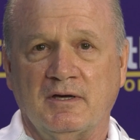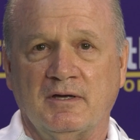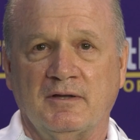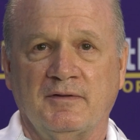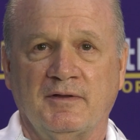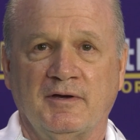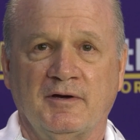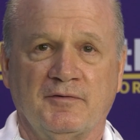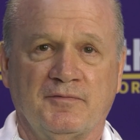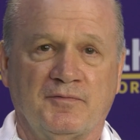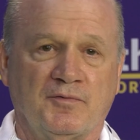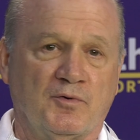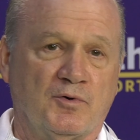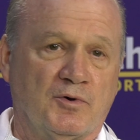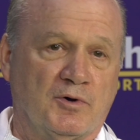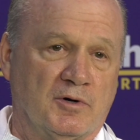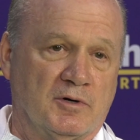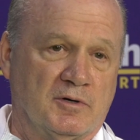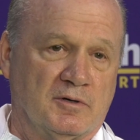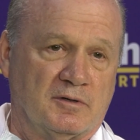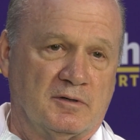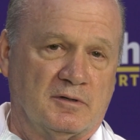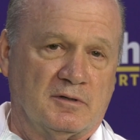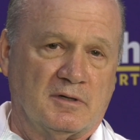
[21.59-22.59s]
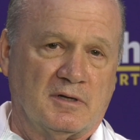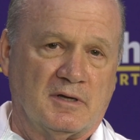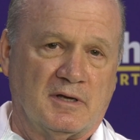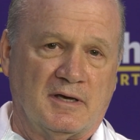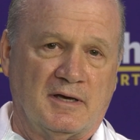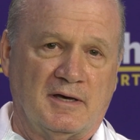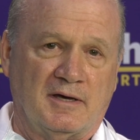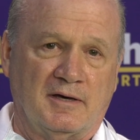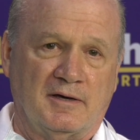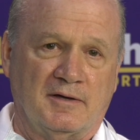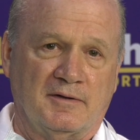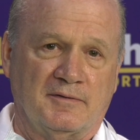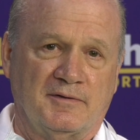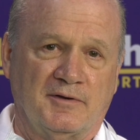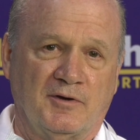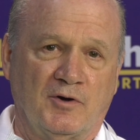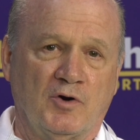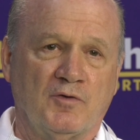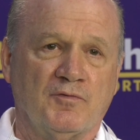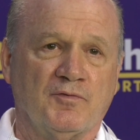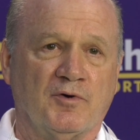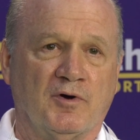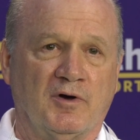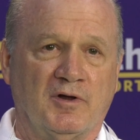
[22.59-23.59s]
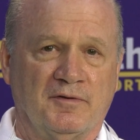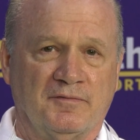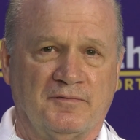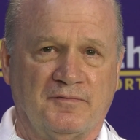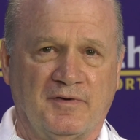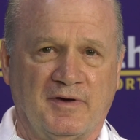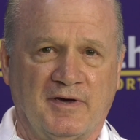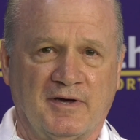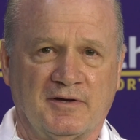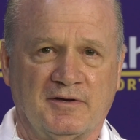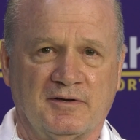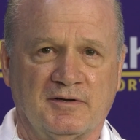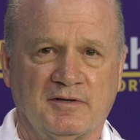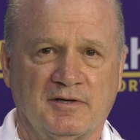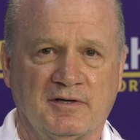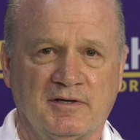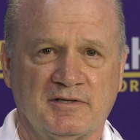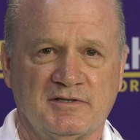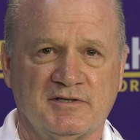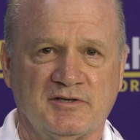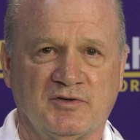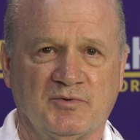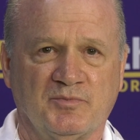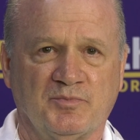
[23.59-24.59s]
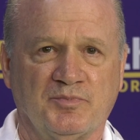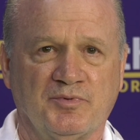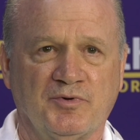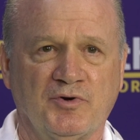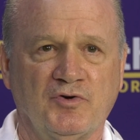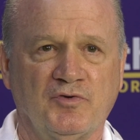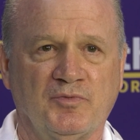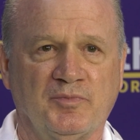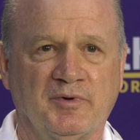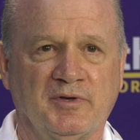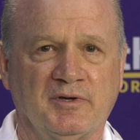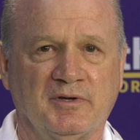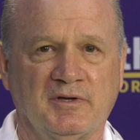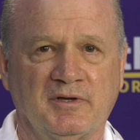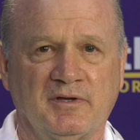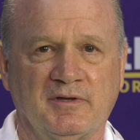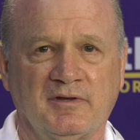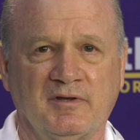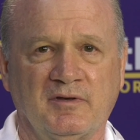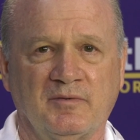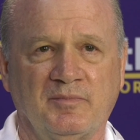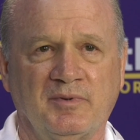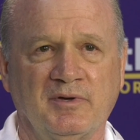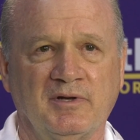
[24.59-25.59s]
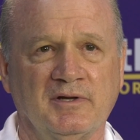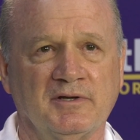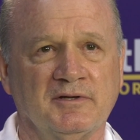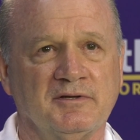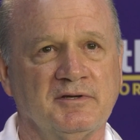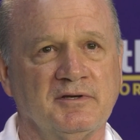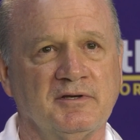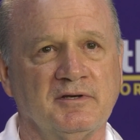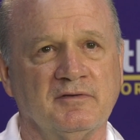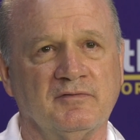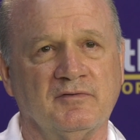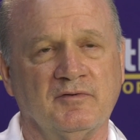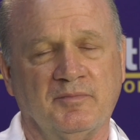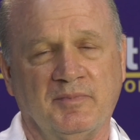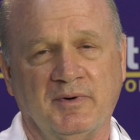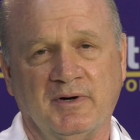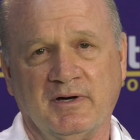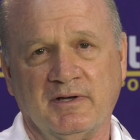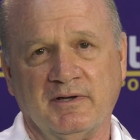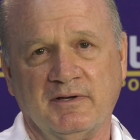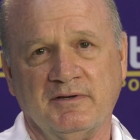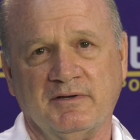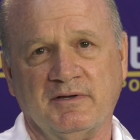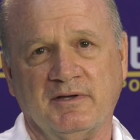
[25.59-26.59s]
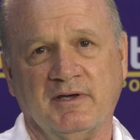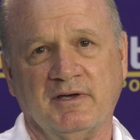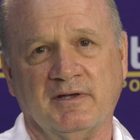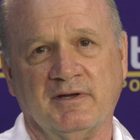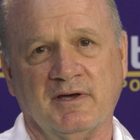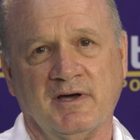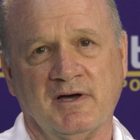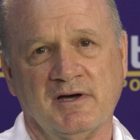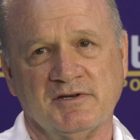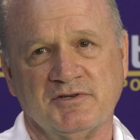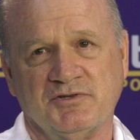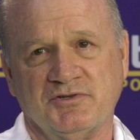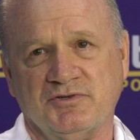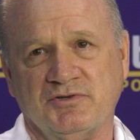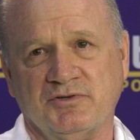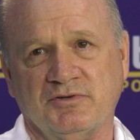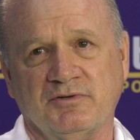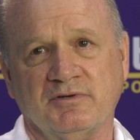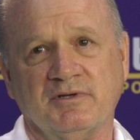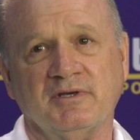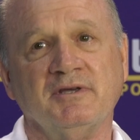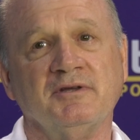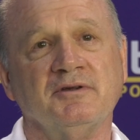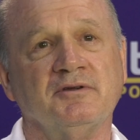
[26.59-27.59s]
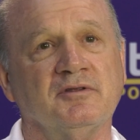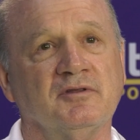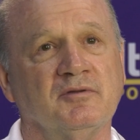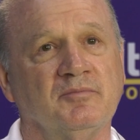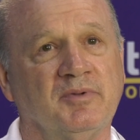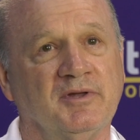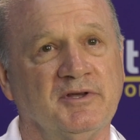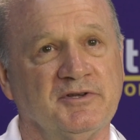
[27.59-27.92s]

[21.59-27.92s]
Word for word: And therefore, uh, the overall effect is an improvement in the ability of the body to get oxygen into the